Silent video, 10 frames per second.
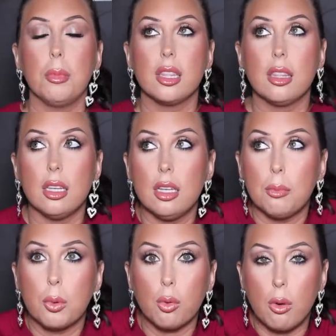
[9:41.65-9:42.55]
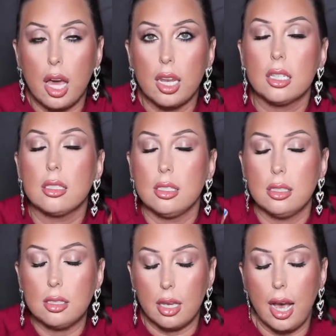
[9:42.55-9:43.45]
but the product
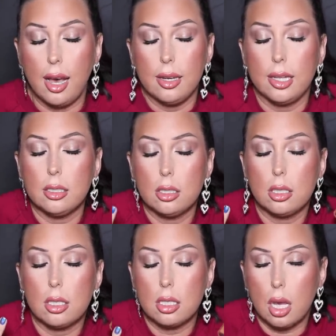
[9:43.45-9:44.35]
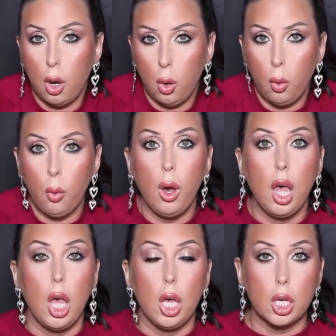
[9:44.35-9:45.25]
inside is so
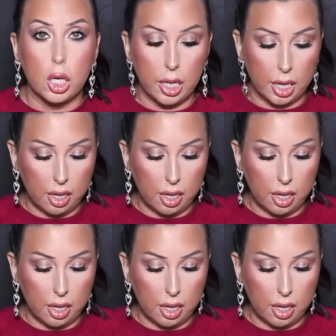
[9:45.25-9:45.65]
good.